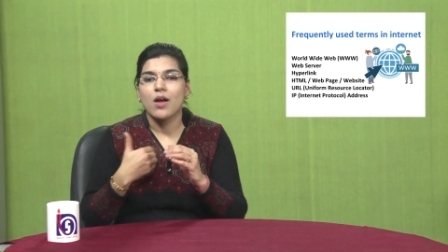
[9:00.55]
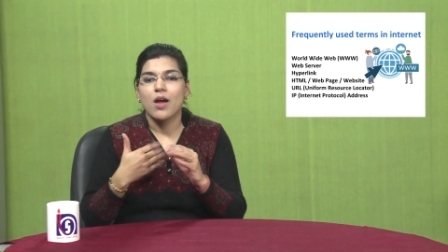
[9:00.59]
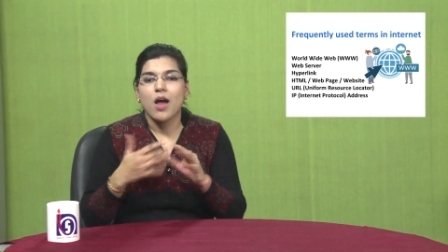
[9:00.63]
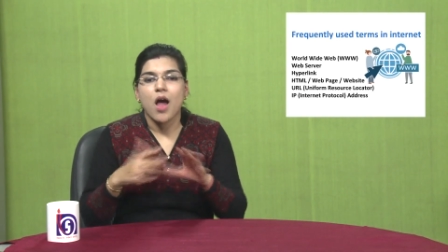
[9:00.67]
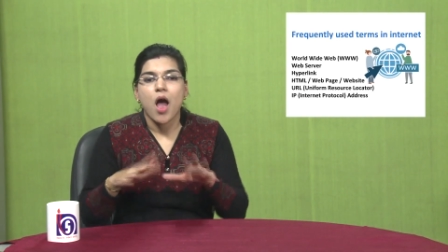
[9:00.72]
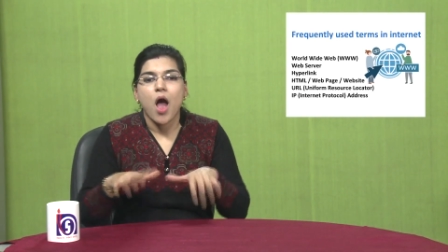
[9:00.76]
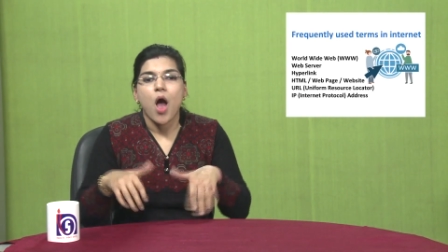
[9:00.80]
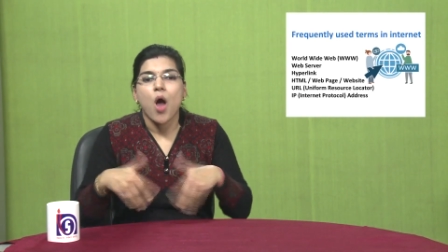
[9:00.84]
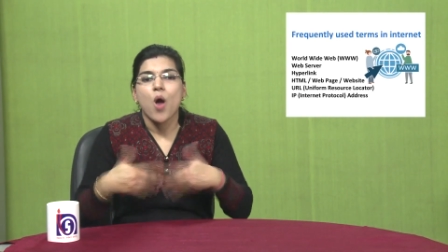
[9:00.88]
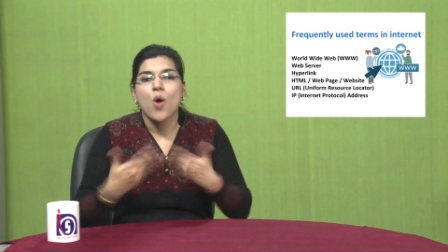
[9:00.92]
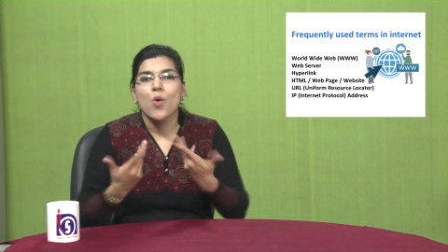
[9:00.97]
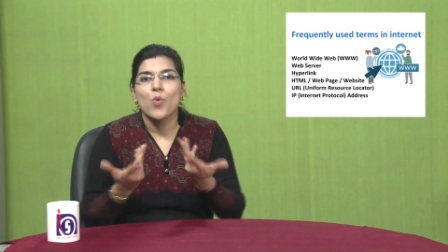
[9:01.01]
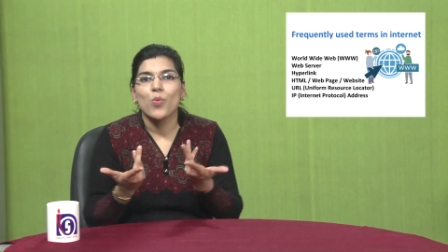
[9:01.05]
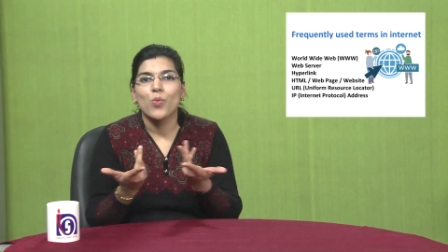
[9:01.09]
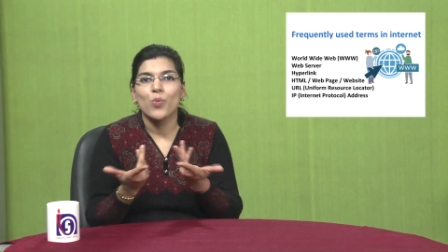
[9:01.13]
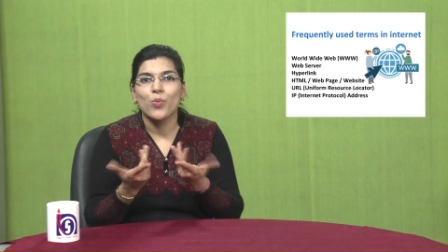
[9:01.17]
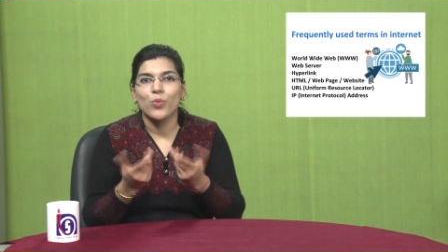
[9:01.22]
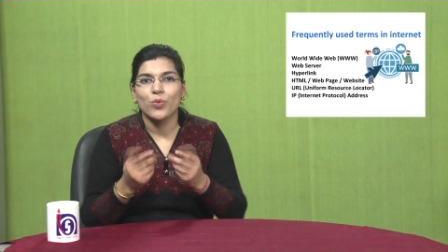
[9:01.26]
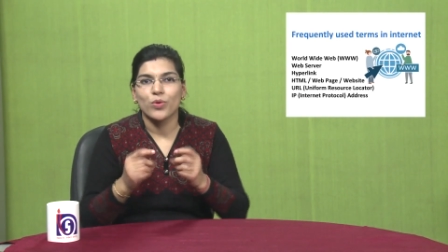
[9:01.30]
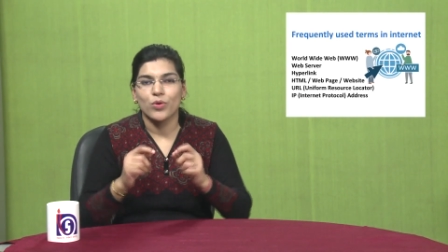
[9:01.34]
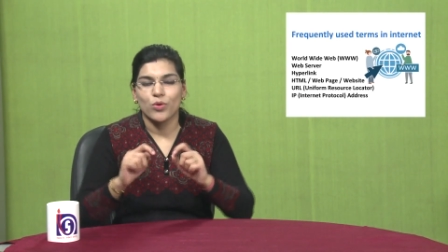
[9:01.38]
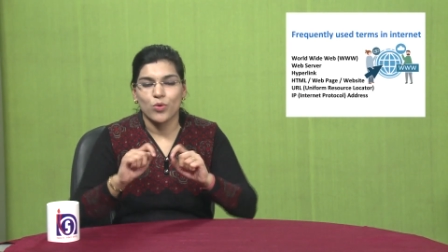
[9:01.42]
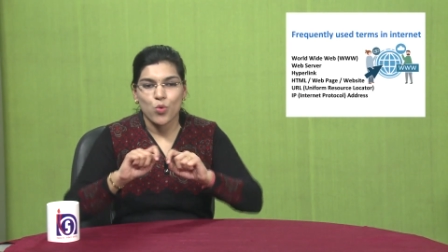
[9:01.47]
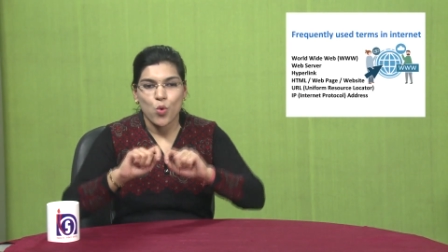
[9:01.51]
if there was
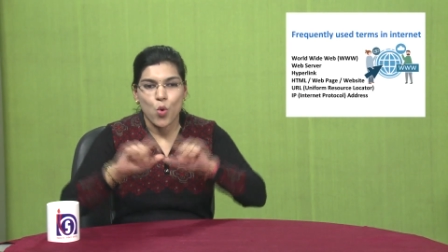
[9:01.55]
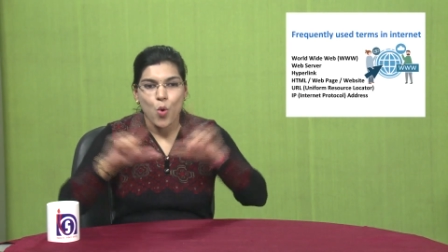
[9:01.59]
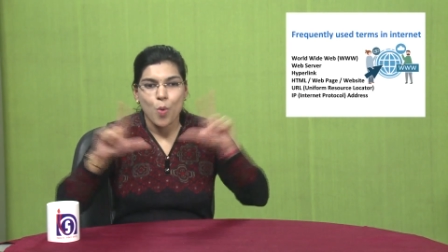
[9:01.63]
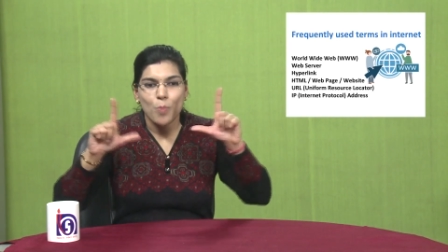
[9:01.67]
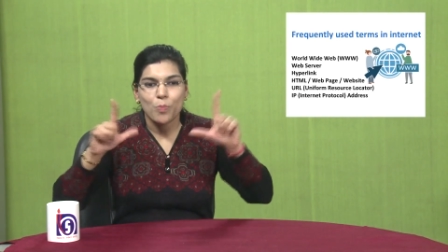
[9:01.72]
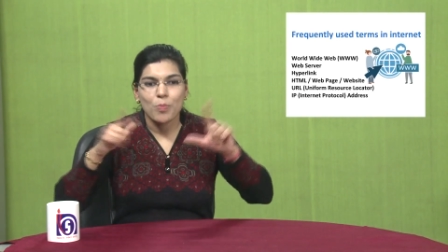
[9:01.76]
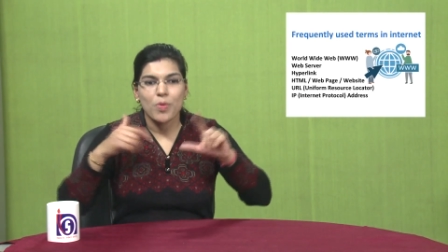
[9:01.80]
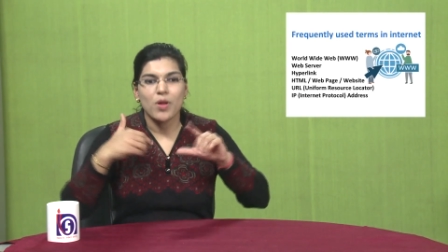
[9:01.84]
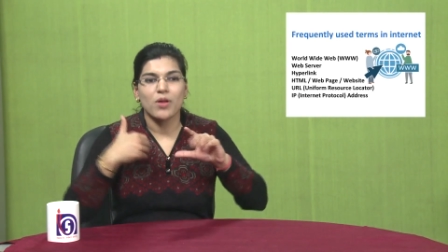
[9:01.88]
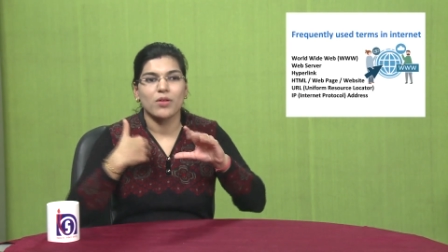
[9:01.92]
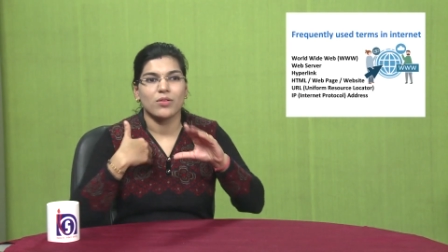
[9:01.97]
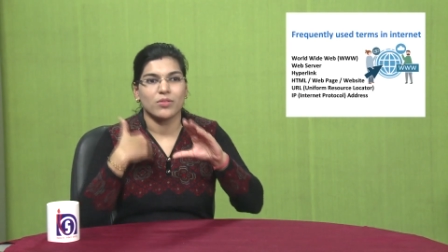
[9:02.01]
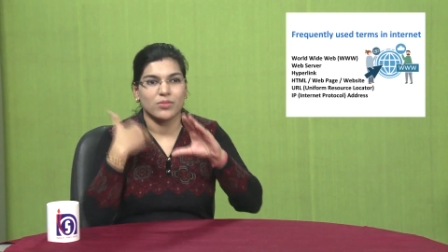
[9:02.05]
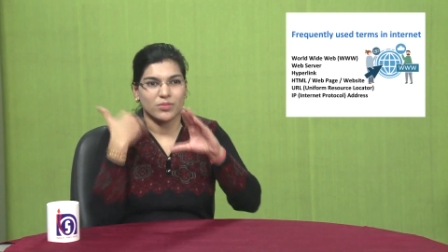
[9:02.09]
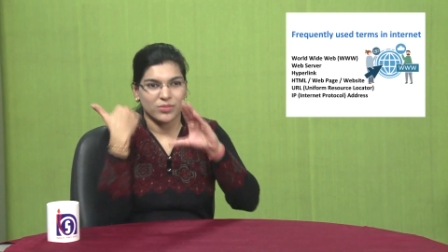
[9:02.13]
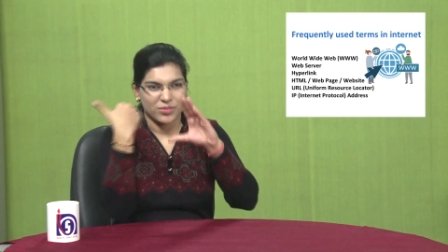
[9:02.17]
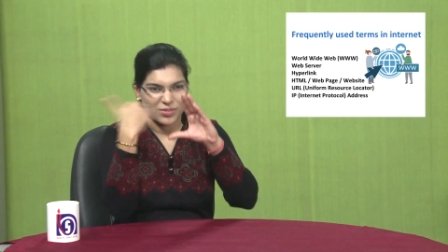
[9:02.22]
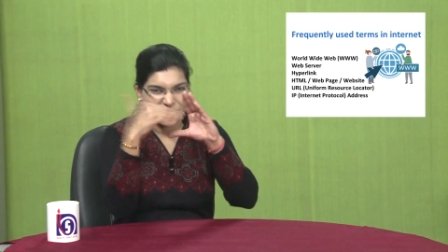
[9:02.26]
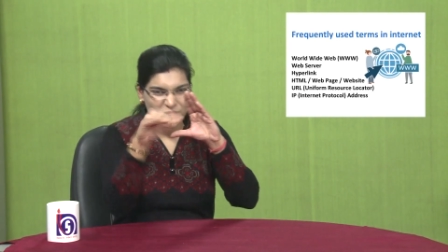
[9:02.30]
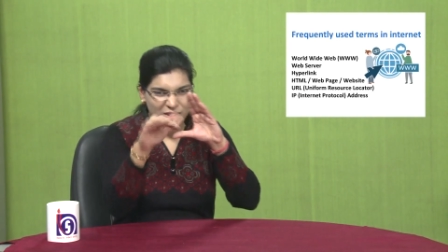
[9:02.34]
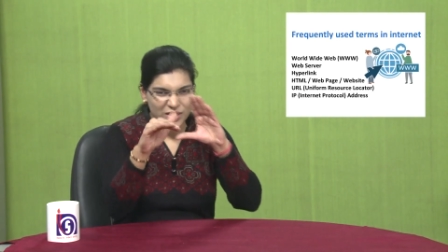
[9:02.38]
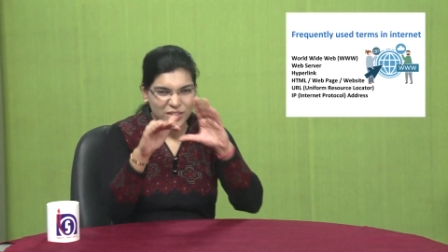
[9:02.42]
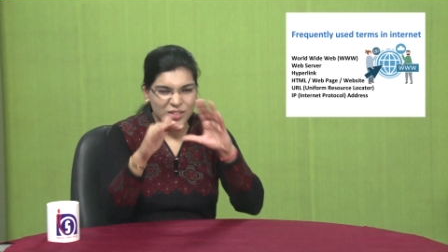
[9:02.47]
no web server, we